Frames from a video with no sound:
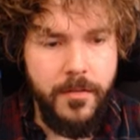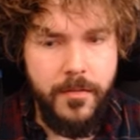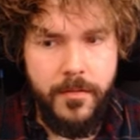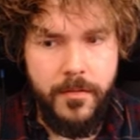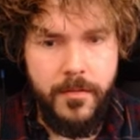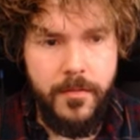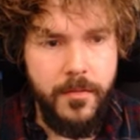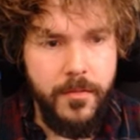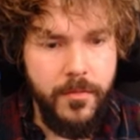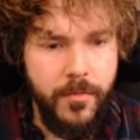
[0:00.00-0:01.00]

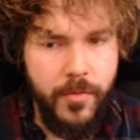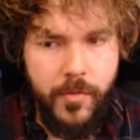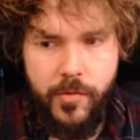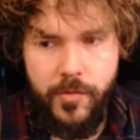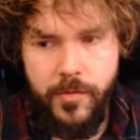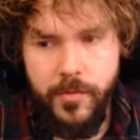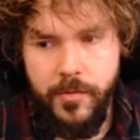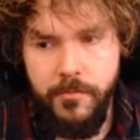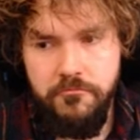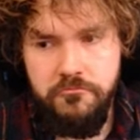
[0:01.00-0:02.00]

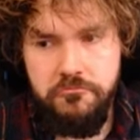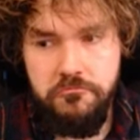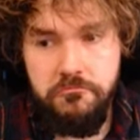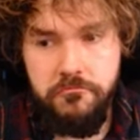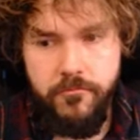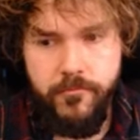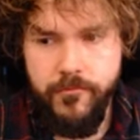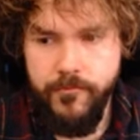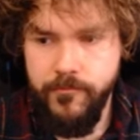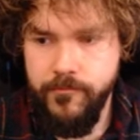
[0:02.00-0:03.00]

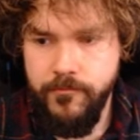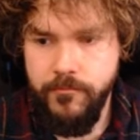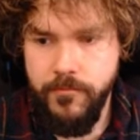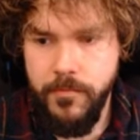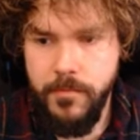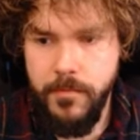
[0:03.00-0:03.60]
No one is speaking in this clip.